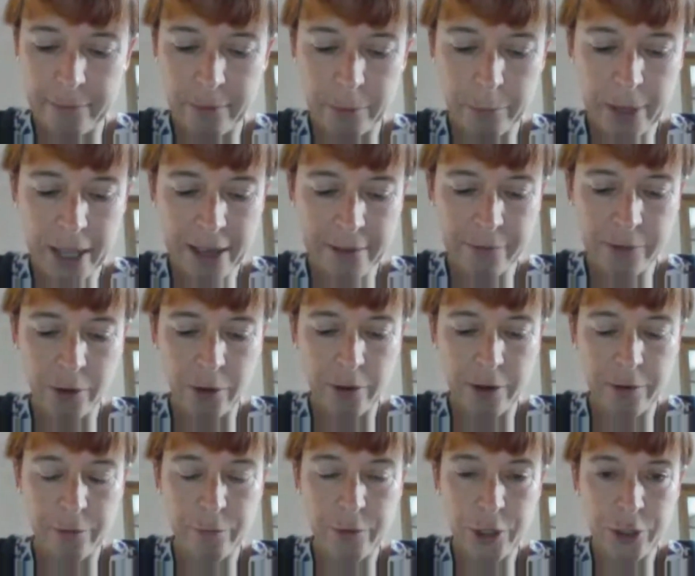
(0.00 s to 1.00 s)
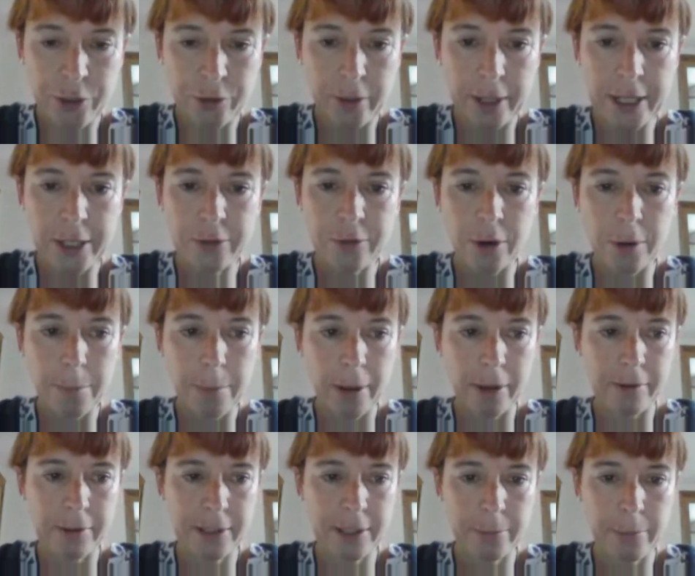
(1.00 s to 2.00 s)
We have got an official intro
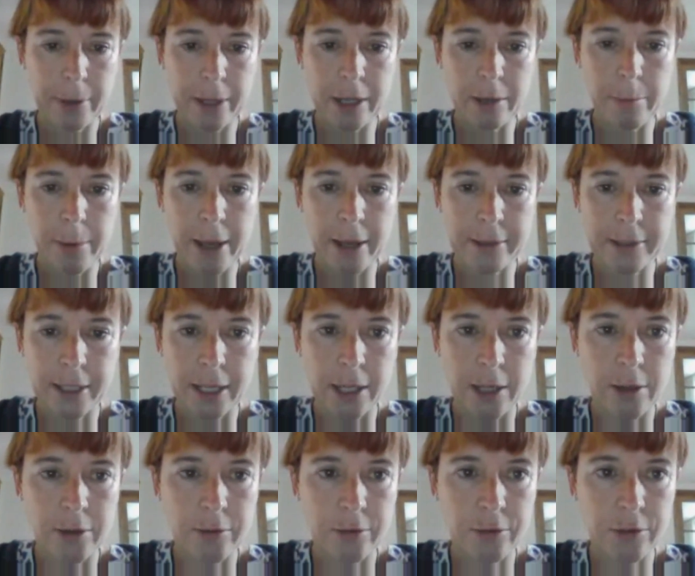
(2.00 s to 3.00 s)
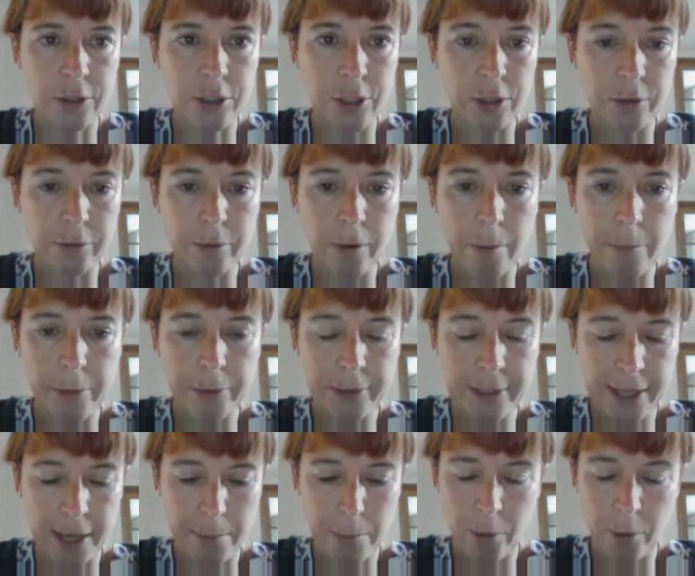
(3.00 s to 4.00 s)
post that we're going to be asking you to do, and we'll
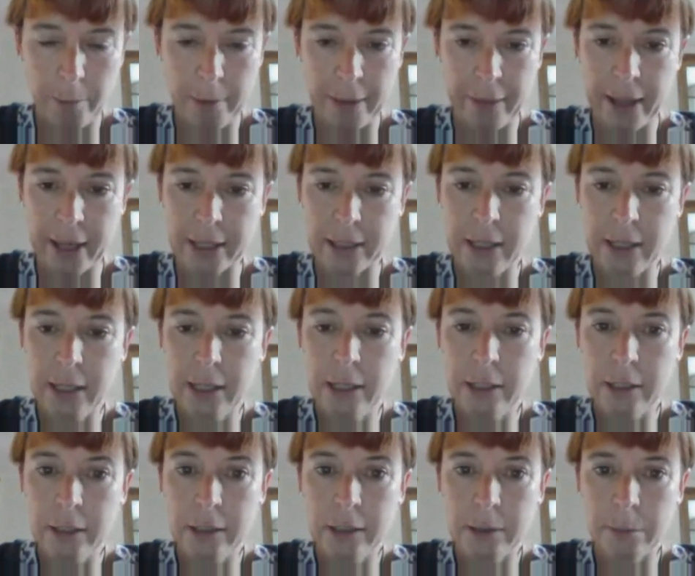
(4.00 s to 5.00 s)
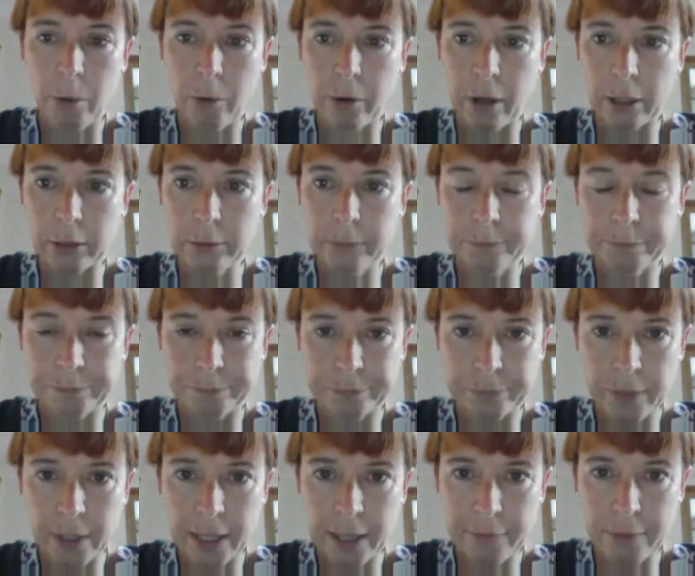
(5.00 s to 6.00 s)
say more about that tomorrow
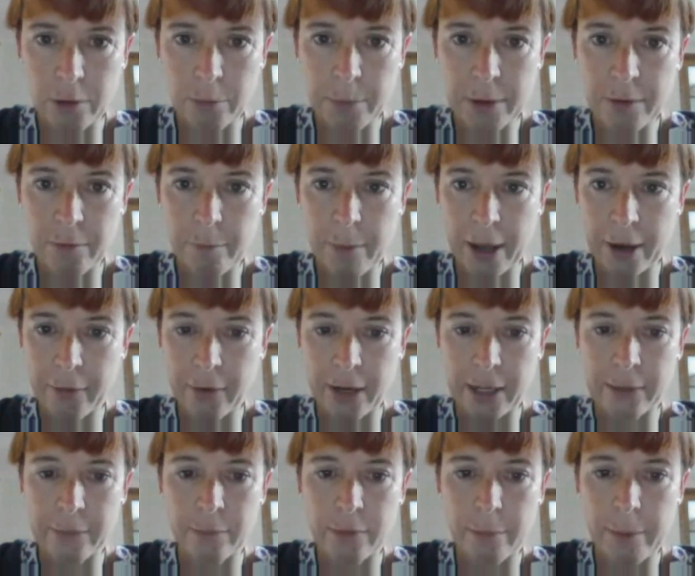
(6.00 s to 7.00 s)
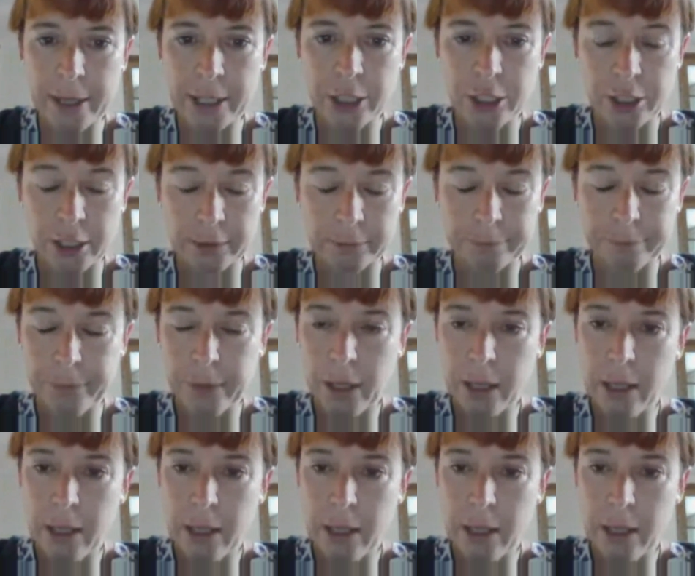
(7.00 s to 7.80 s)
and give you a bit of background information.